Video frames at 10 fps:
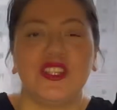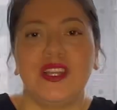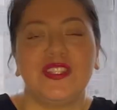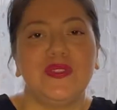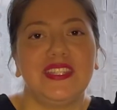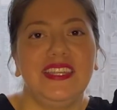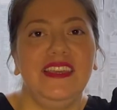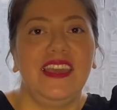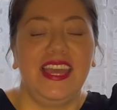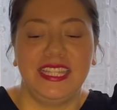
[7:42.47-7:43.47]
as you
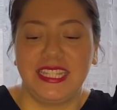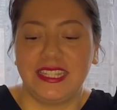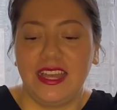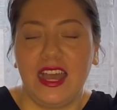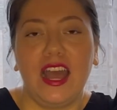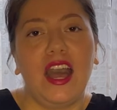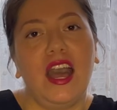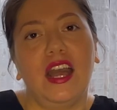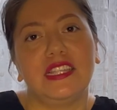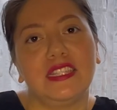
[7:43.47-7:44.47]
see, it's
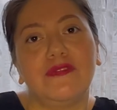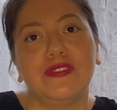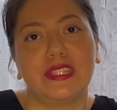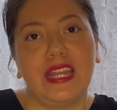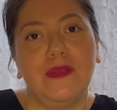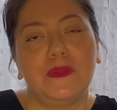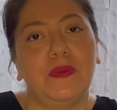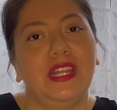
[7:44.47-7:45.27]
several steps,